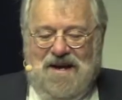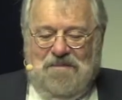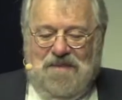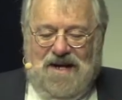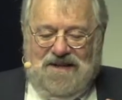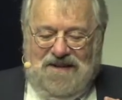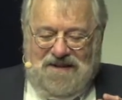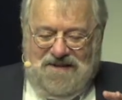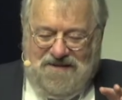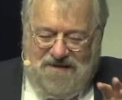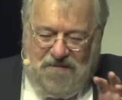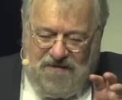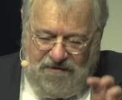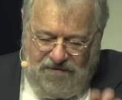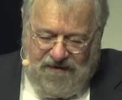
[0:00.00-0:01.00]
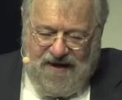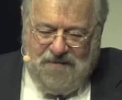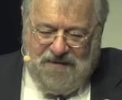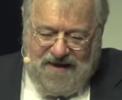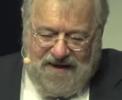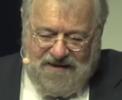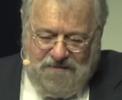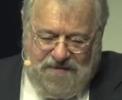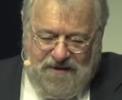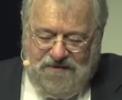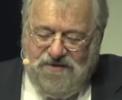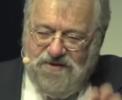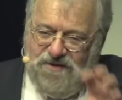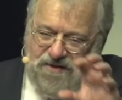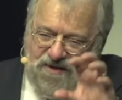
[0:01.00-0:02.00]
But some of the family got the
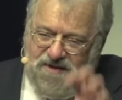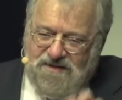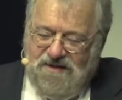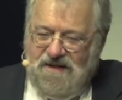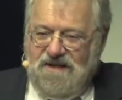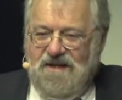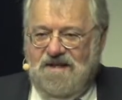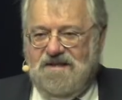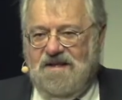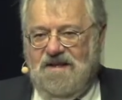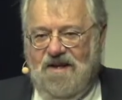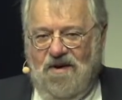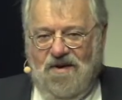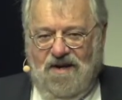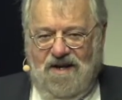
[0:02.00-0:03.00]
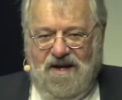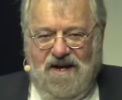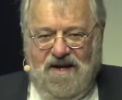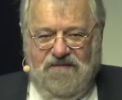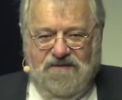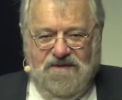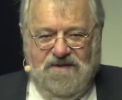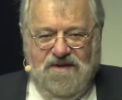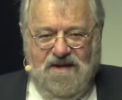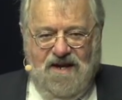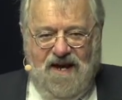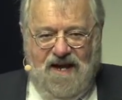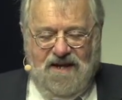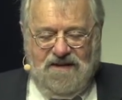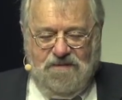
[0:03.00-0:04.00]
pictures, so you can see these in the archives
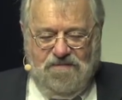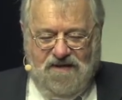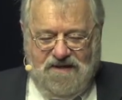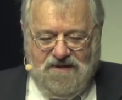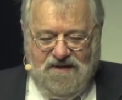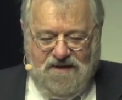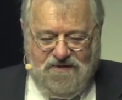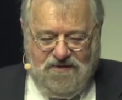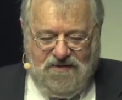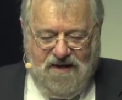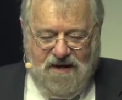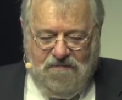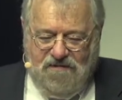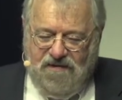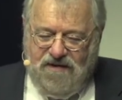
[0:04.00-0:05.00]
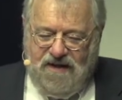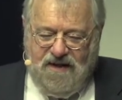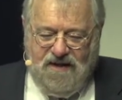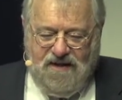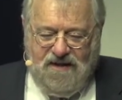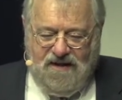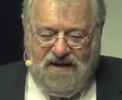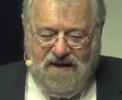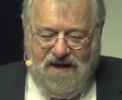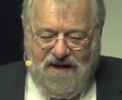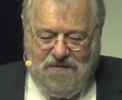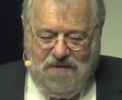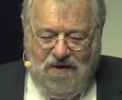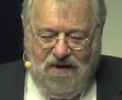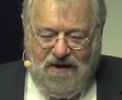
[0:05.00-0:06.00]
and at the Presidential Library in
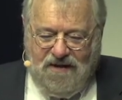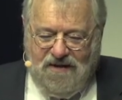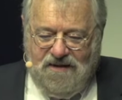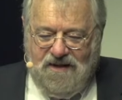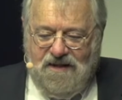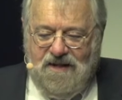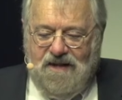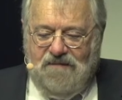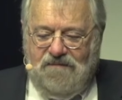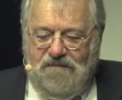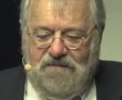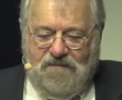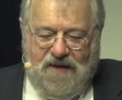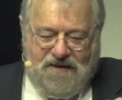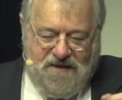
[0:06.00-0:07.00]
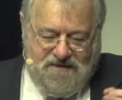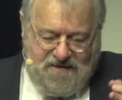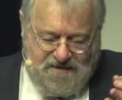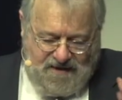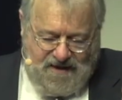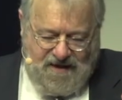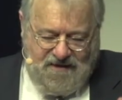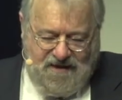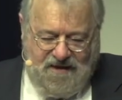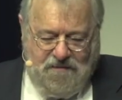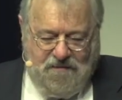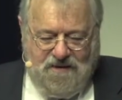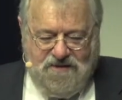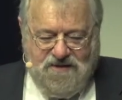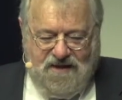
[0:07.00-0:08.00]
Hyde Park. And this is, again, the
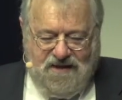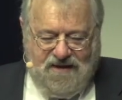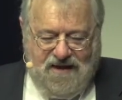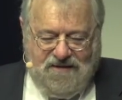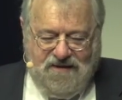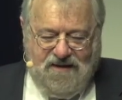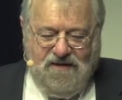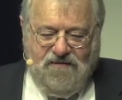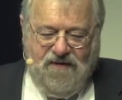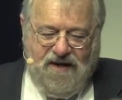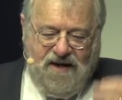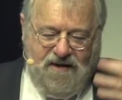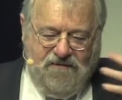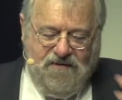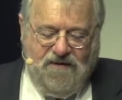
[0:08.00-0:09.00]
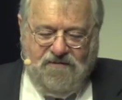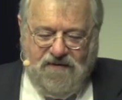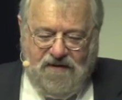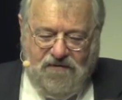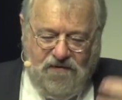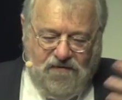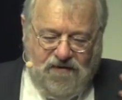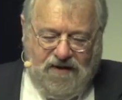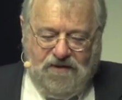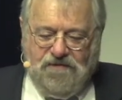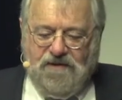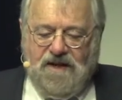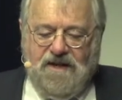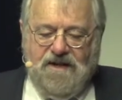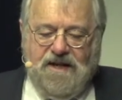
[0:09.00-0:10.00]
image that he liked to convey of the V for
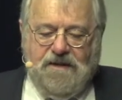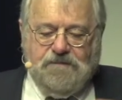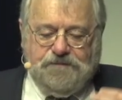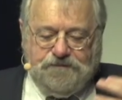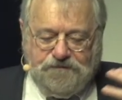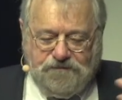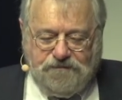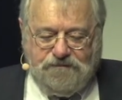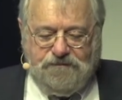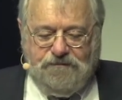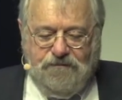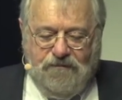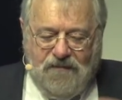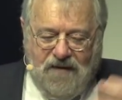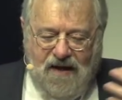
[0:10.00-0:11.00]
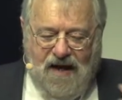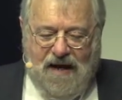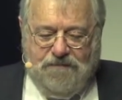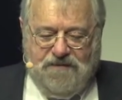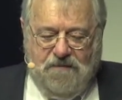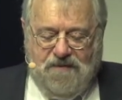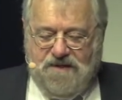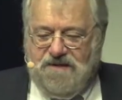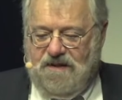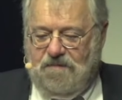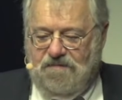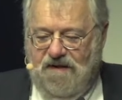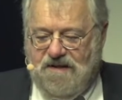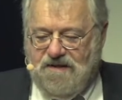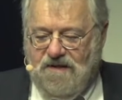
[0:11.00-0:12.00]
victory, the
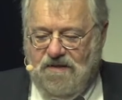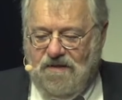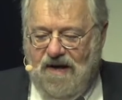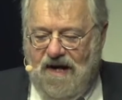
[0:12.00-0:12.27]
optimistic president who